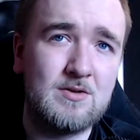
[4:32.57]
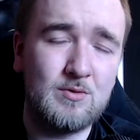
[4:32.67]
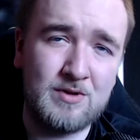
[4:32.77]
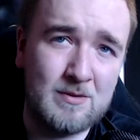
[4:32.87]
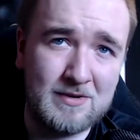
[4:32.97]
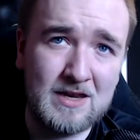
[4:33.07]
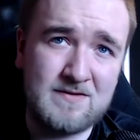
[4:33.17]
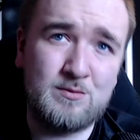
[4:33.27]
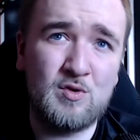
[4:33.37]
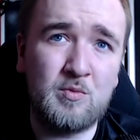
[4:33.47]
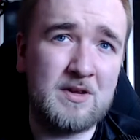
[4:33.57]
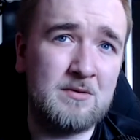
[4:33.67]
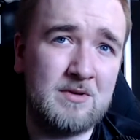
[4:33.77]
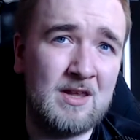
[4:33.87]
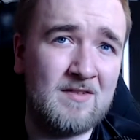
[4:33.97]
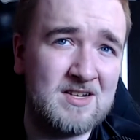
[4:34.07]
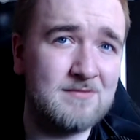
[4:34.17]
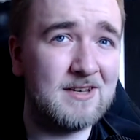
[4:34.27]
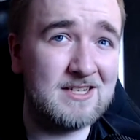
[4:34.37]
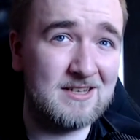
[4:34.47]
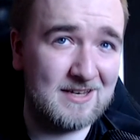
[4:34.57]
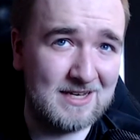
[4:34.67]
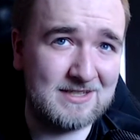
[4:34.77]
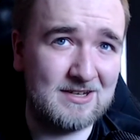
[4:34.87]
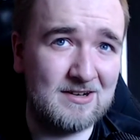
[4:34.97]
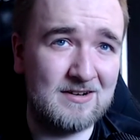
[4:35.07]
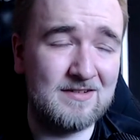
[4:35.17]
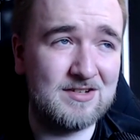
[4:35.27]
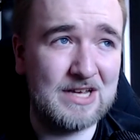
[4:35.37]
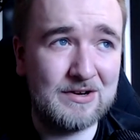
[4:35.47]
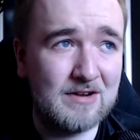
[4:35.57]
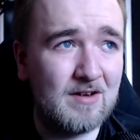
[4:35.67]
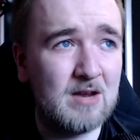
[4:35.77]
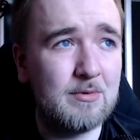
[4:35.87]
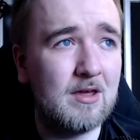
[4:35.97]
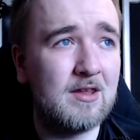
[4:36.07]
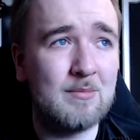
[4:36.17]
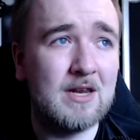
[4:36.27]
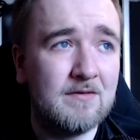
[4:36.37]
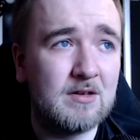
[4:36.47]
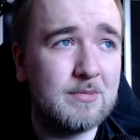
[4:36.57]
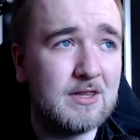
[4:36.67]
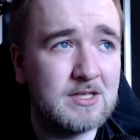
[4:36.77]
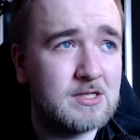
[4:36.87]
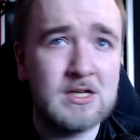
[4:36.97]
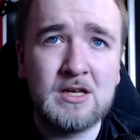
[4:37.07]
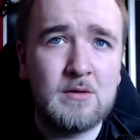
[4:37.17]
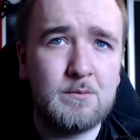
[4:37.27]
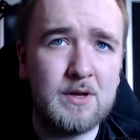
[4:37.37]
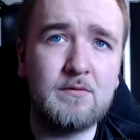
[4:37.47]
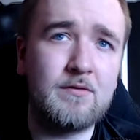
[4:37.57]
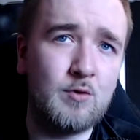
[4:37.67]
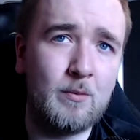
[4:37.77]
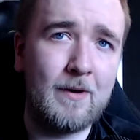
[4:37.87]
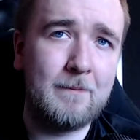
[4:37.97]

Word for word: Well, they believe it will be when they race in places like Qatar and Saudi Arabia. They believe it could be this big reformer.